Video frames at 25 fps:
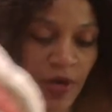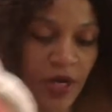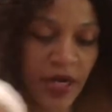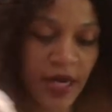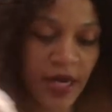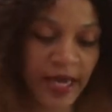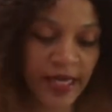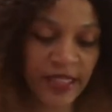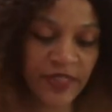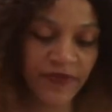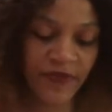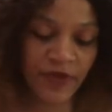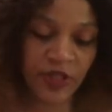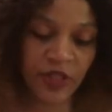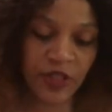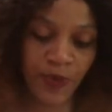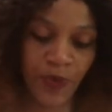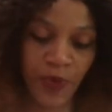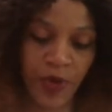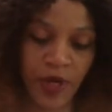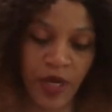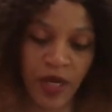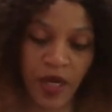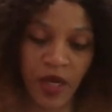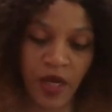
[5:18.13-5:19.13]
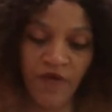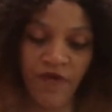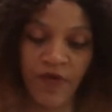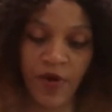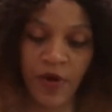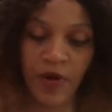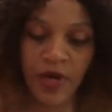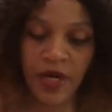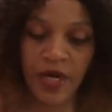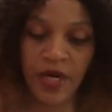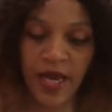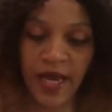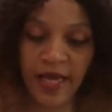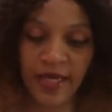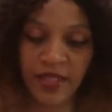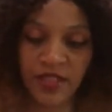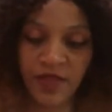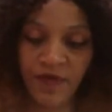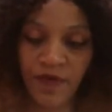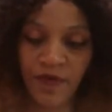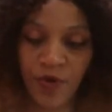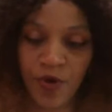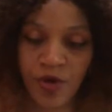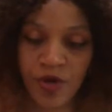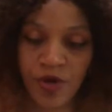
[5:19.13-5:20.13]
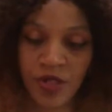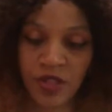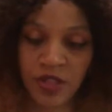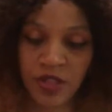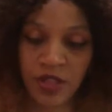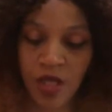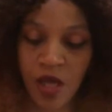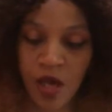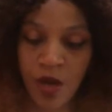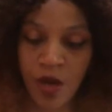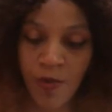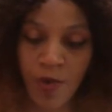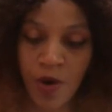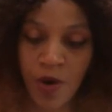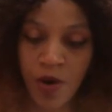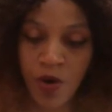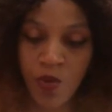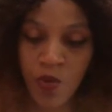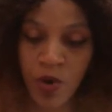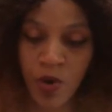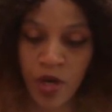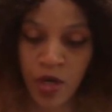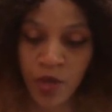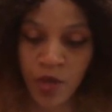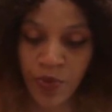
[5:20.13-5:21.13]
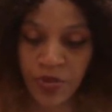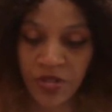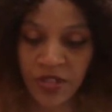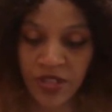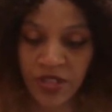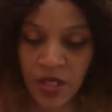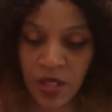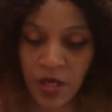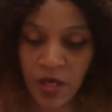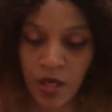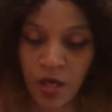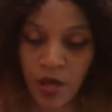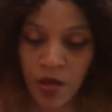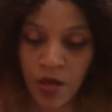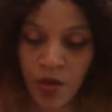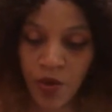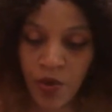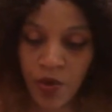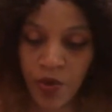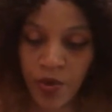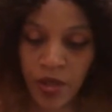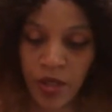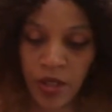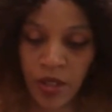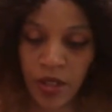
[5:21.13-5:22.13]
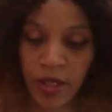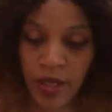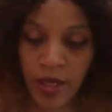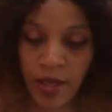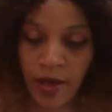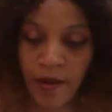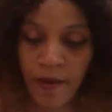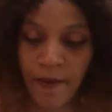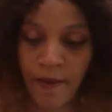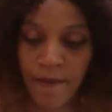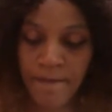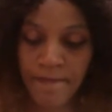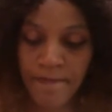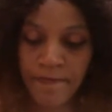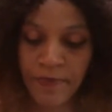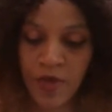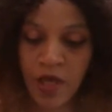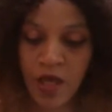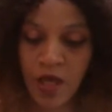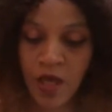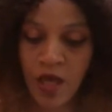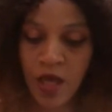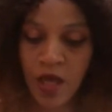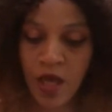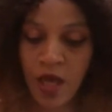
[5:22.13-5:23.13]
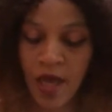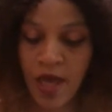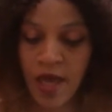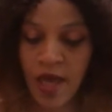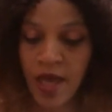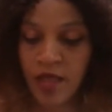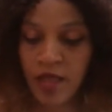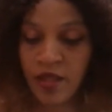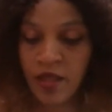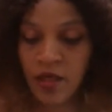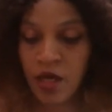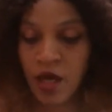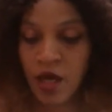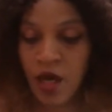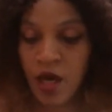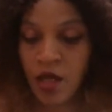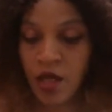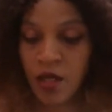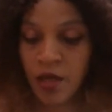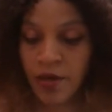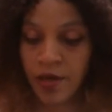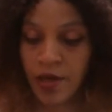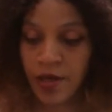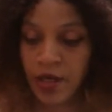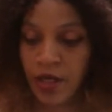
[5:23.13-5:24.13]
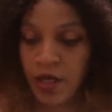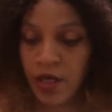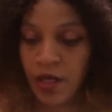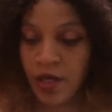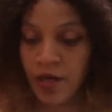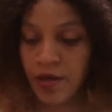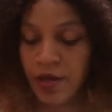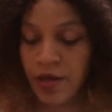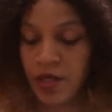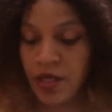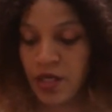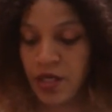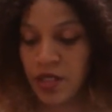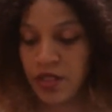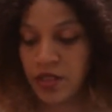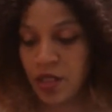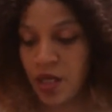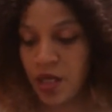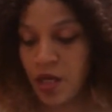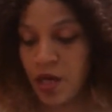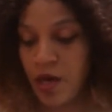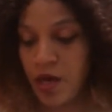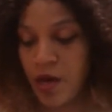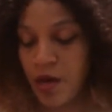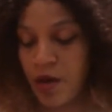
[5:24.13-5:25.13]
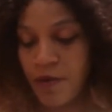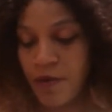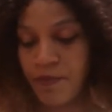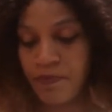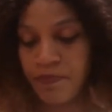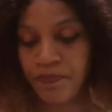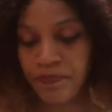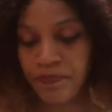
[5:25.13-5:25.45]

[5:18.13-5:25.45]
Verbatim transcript: nice for the spring, very nice for the summer, 100% acrylic. And the color here is um,